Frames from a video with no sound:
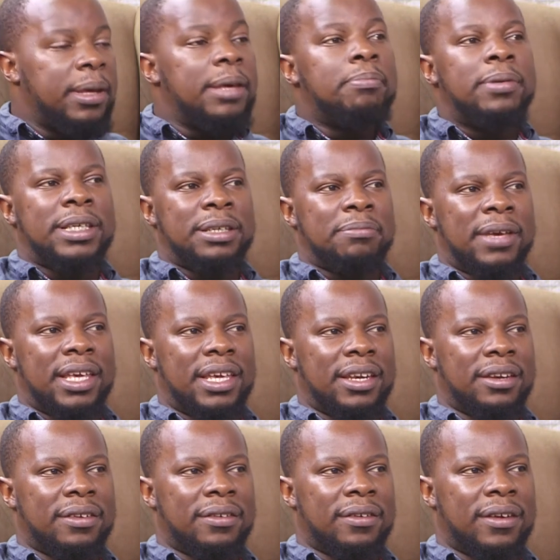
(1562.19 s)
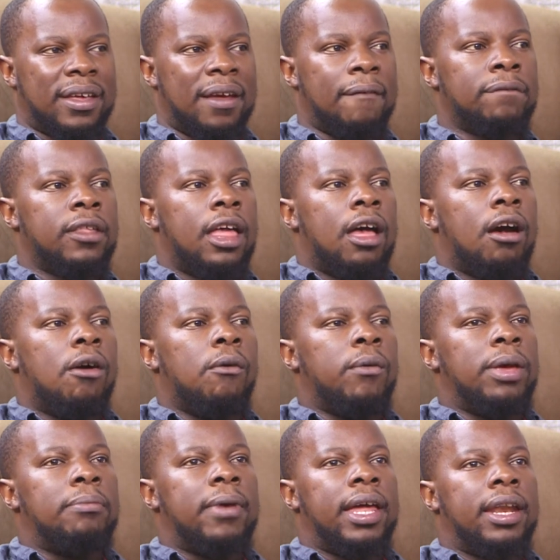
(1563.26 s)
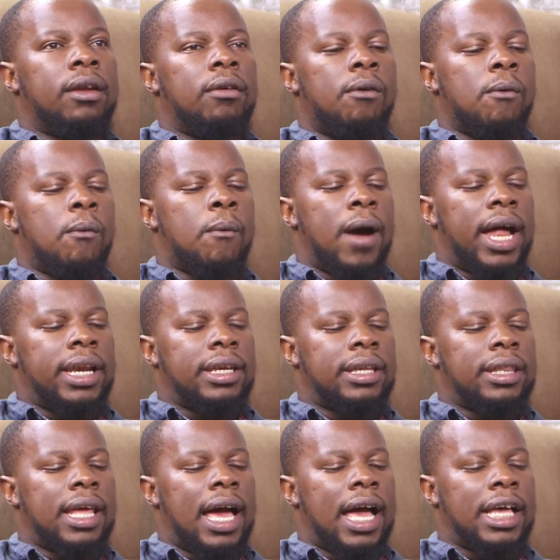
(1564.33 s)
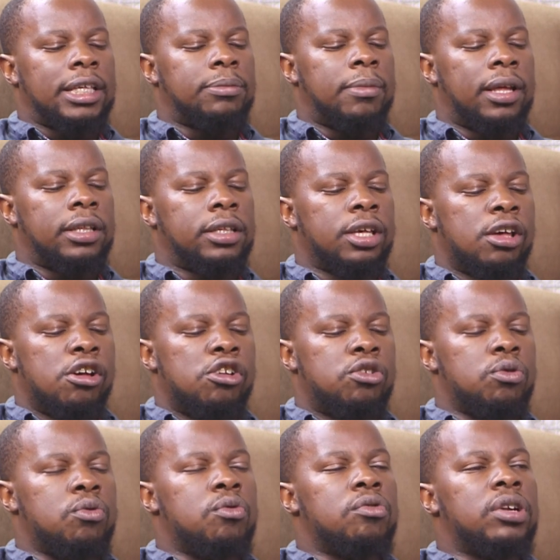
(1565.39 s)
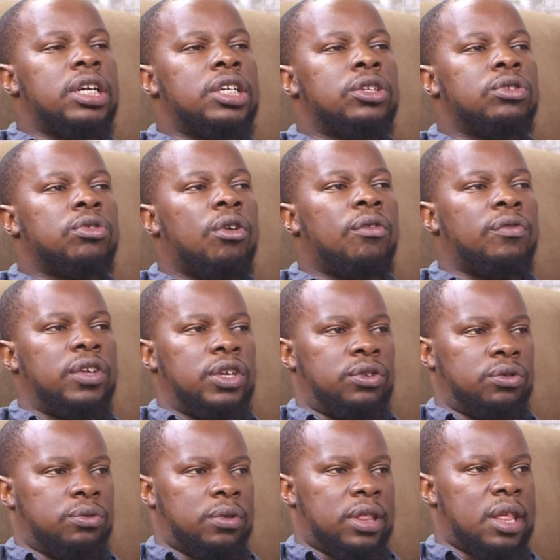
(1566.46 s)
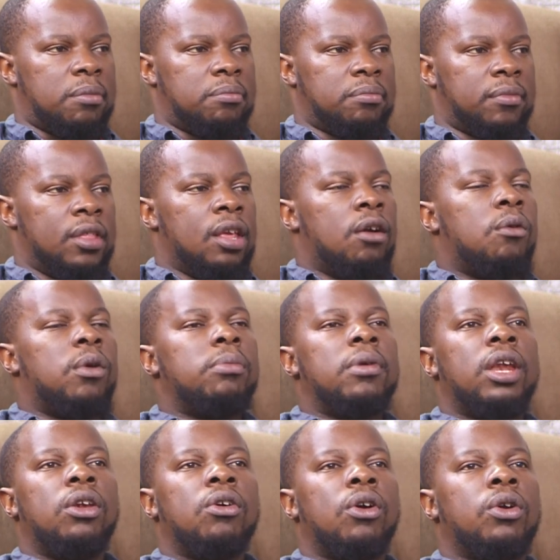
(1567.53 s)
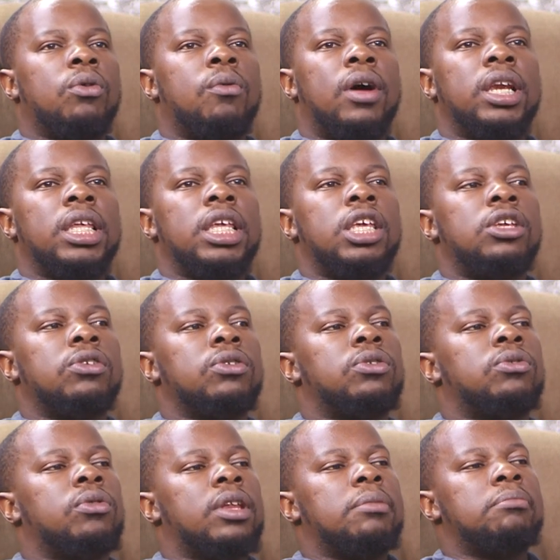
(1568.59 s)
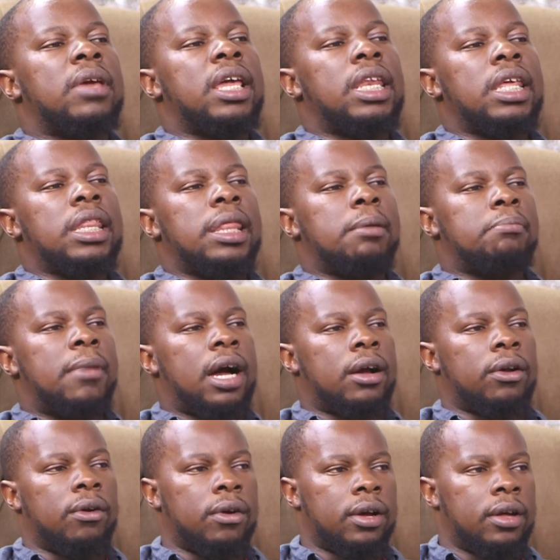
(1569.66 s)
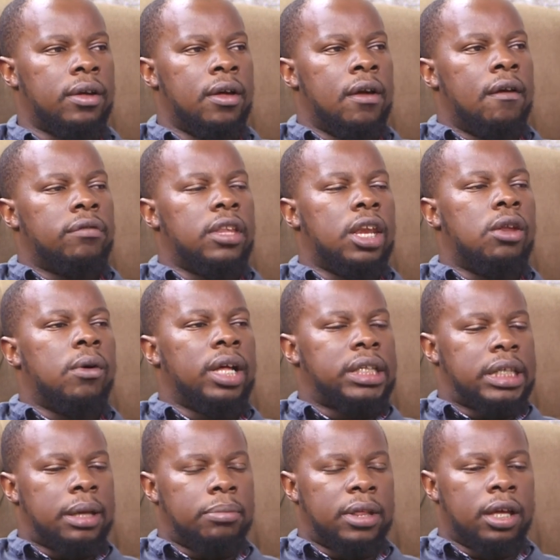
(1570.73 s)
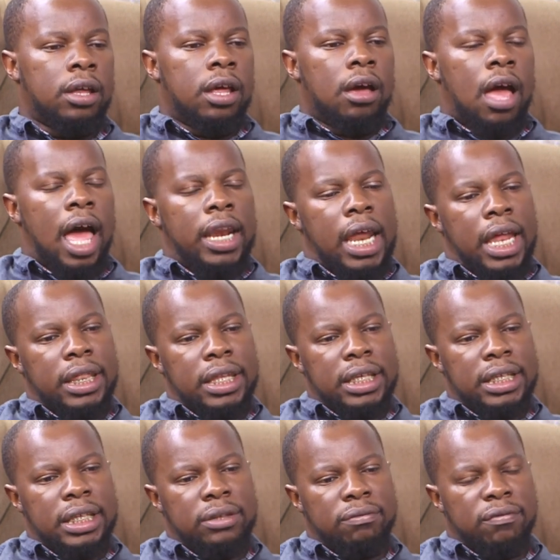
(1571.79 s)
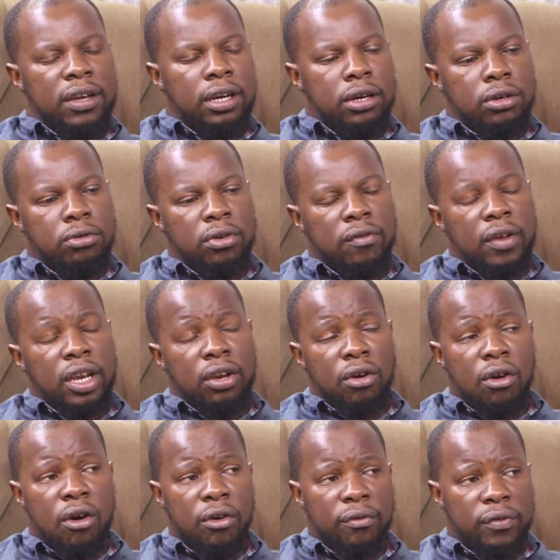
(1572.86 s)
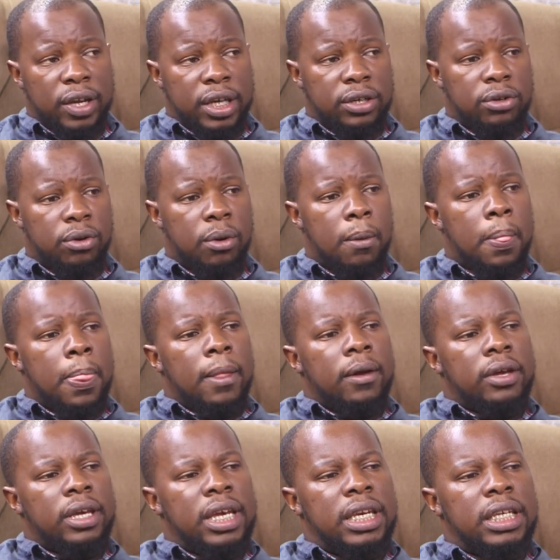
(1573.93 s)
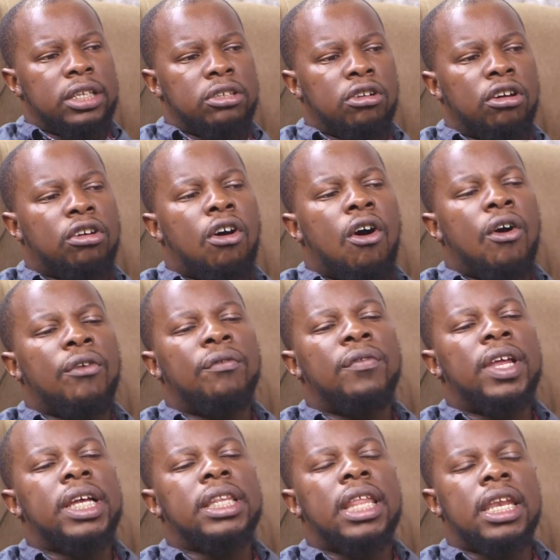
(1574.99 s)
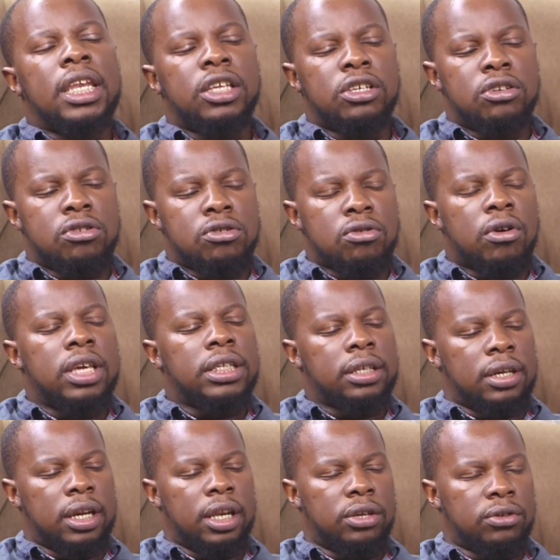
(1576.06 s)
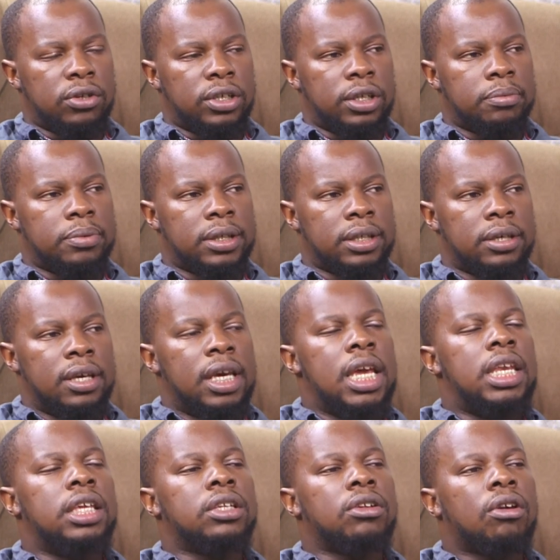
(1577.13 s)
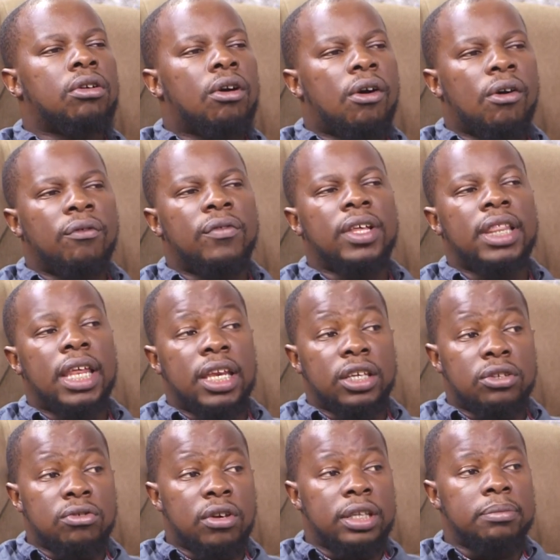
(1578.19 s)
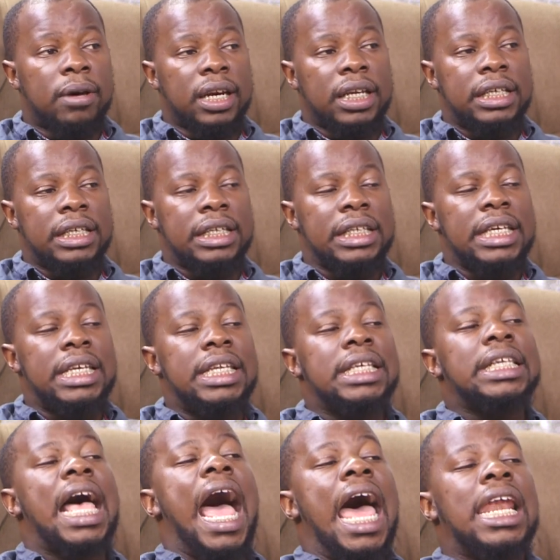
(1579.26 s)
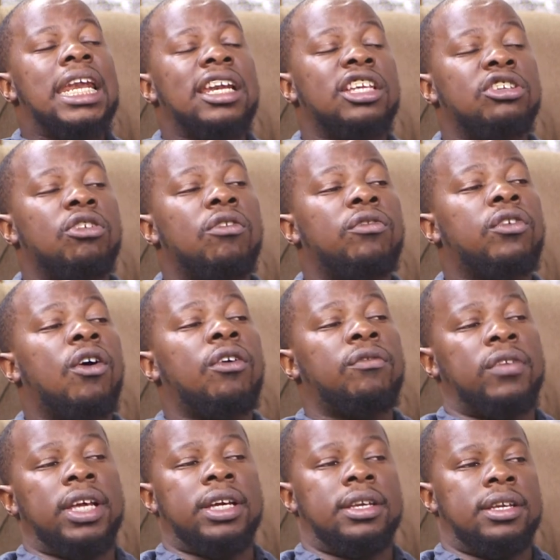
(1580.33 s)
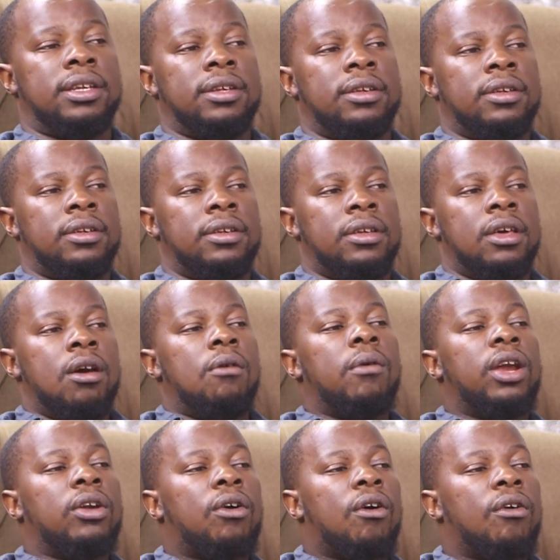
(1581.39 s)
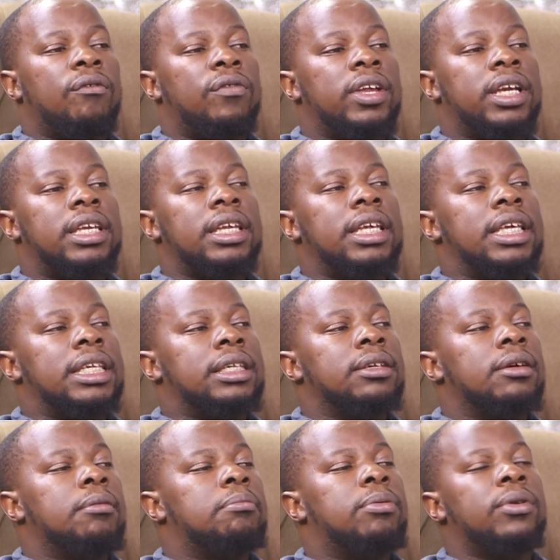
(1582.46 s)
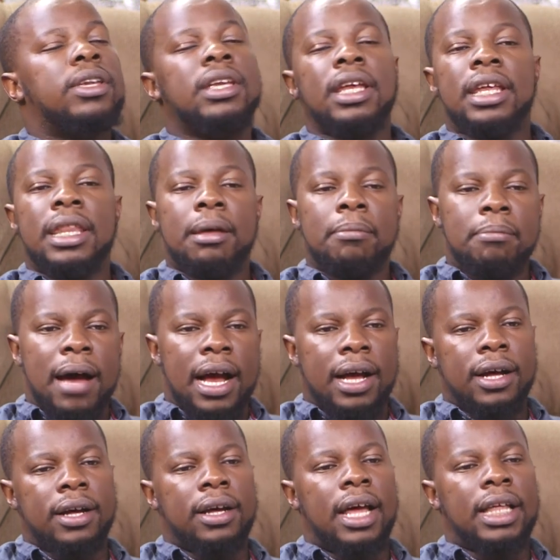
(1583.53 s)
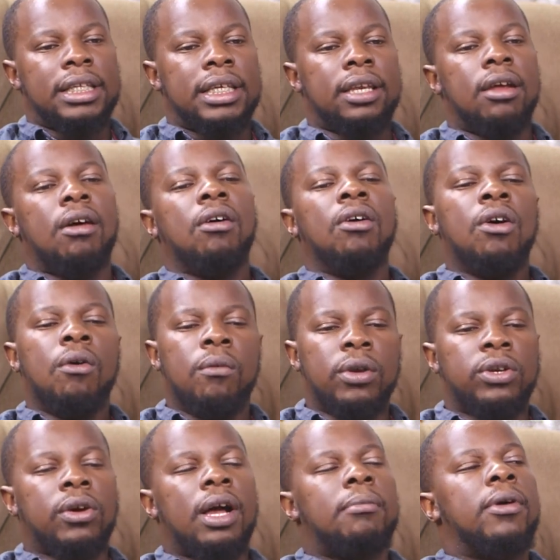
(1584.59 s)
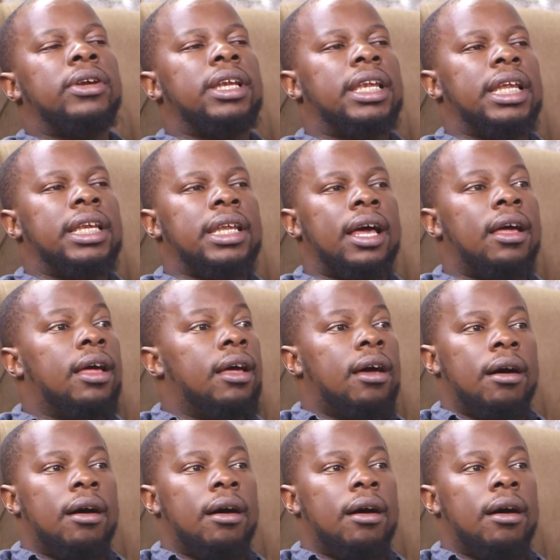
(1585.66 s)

P, peacemaking. Okay, women want their husbands to resolve issues with them. Women don't want issues to remain in the backlog. They don't want something, and this is very driven in conflict, you know. It is not conflict that destroys relationships. It is not conflict that destroys marriages. It is unresolved conflict. When conflict is put in the back and said, oh, we'll talk about it later.